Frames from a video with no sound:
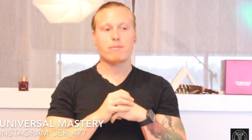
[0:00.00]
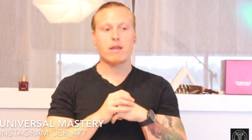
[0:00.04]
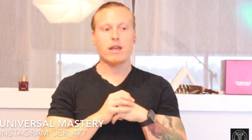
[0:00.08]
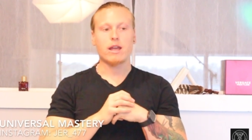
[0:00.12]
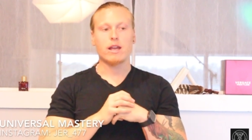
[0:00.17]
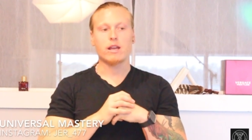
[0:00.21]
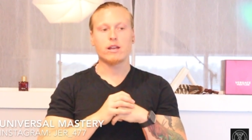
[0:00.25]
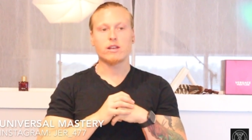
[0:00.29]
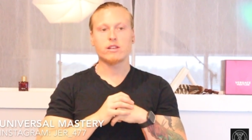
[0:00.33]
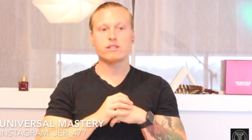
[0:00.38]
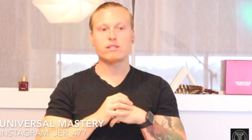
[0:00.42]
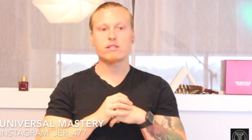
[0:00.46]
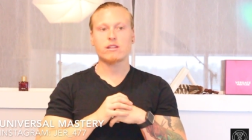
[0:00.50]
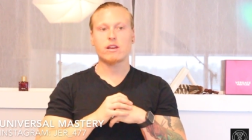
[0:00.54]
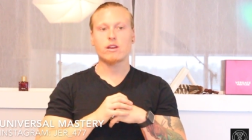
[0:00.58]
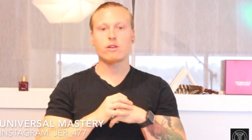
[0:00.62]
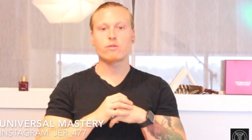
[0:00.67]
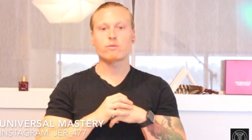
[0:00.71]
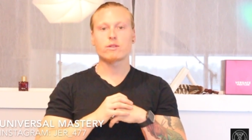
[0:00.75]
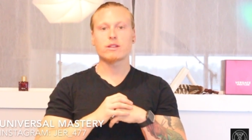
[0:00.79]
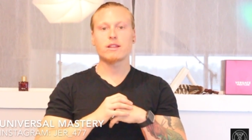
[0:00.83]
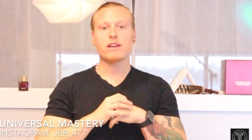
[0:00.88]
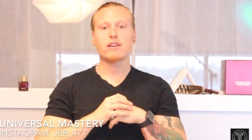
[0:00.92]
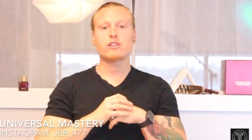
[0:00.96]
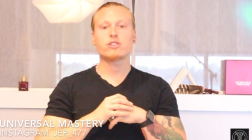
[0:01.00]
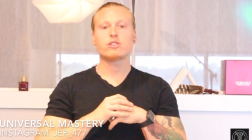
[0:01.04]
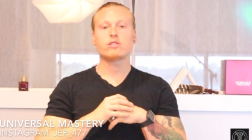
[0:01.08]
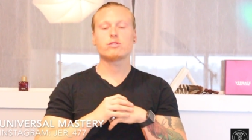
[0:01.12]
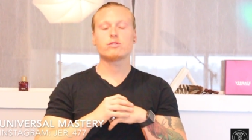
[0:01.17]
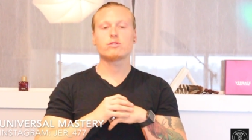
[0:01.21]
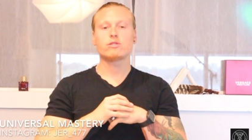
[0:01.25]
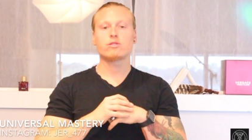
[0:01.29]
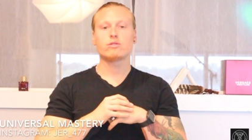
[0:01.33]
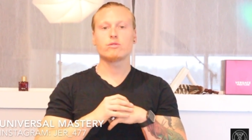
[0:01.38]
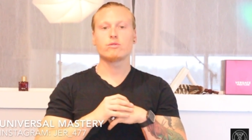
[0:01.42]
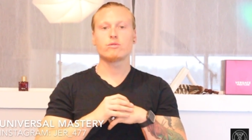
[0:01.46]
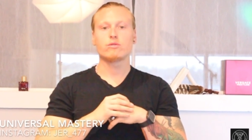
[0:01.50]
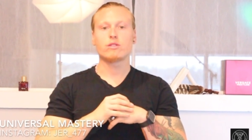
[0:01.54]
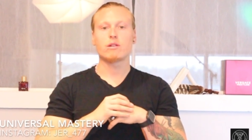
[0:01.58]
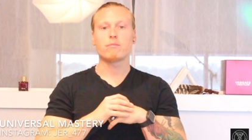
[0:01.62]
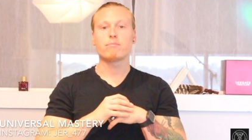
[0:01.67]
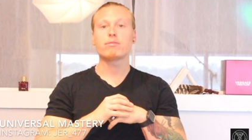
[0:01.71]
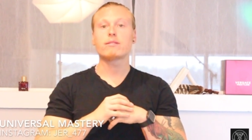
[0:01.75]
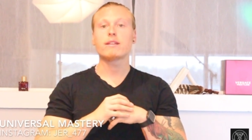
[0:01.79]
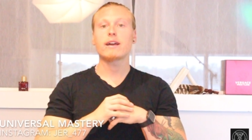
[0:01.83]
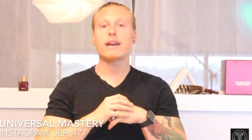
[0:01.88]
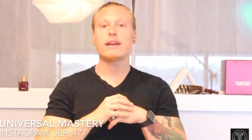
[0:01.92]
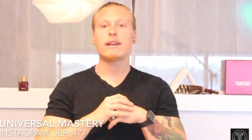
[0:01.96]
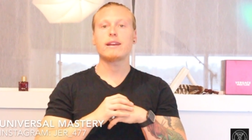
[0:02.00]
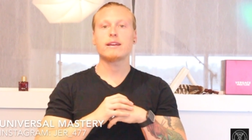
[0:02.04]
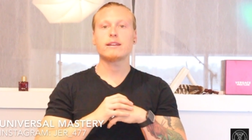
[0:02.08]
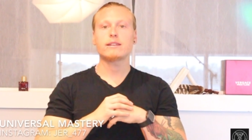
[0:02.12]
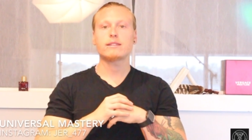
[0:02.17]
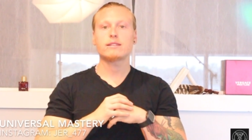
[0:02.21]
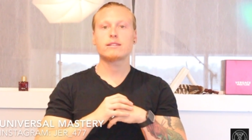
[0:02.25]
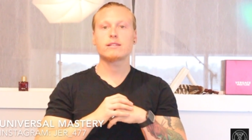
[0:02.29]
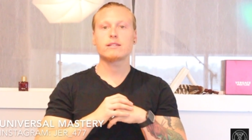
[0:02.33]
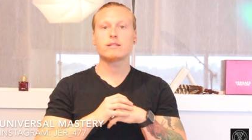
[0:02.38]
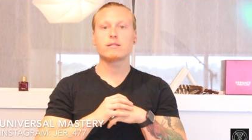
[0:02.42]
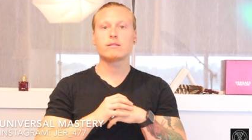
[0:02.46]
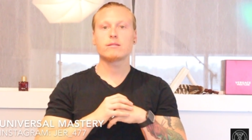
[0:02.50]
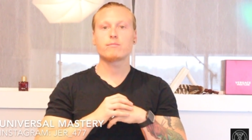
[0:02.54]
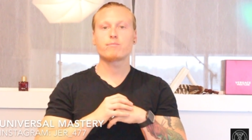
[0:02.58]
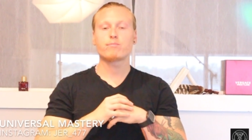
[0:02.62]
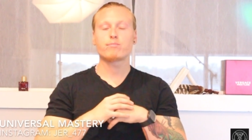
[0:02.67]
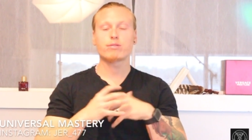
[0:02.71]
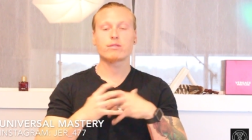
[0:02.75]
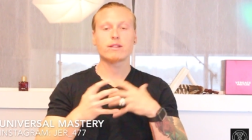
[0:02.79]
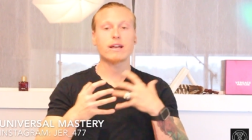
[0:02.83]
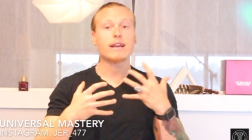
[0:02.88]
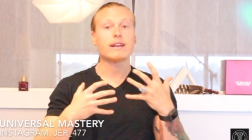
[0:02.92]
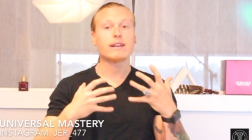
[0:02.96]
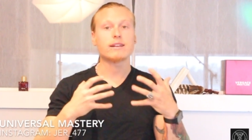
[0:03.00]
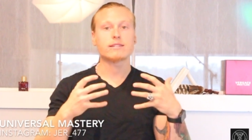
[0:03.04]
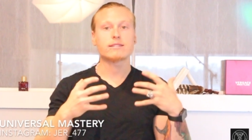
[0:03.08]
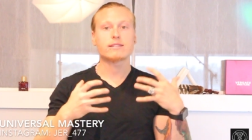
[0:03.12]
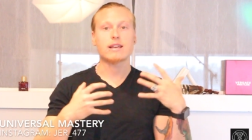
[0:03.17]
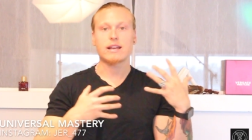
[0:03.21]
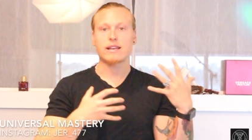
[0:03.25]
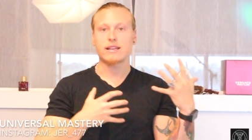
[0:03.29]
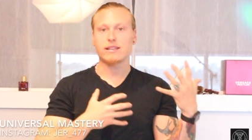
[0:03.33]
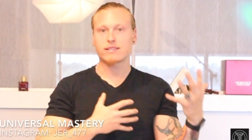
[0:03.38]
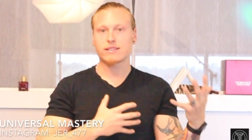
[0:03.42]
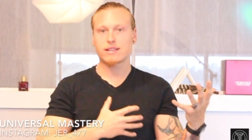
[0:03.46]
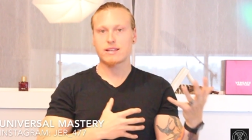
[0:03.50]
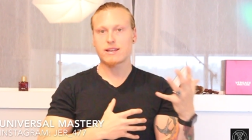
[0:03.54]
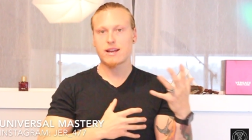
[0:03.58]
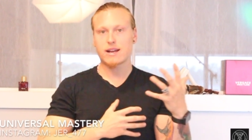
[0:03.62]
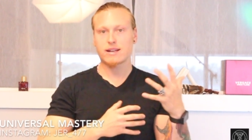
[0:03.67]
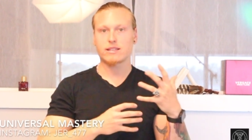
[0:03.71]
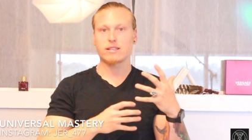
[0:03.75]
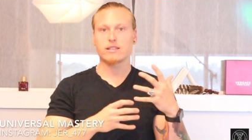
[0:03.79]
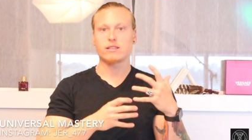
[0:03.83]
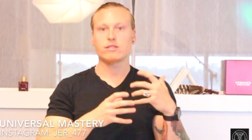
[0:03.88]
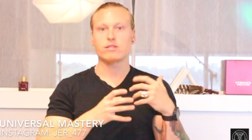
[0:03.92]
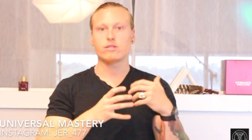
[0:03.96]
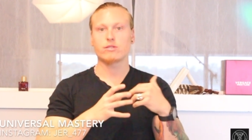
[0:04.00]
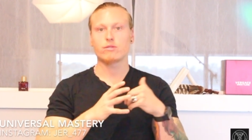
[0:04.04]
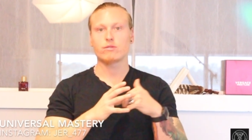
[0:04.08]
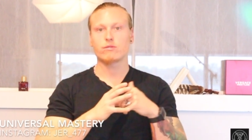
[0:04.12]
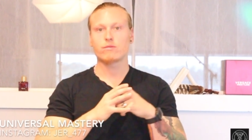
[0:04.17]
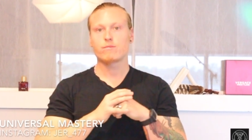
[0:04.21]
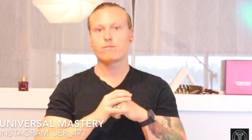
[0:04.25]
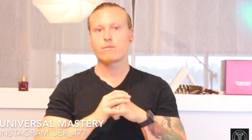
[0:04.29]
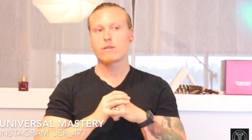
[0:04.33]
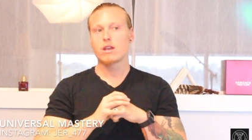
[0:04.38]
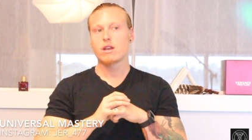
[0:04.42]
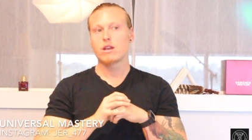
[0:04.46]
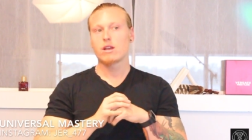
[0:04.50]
is in relation to the planet planets that he's connected to.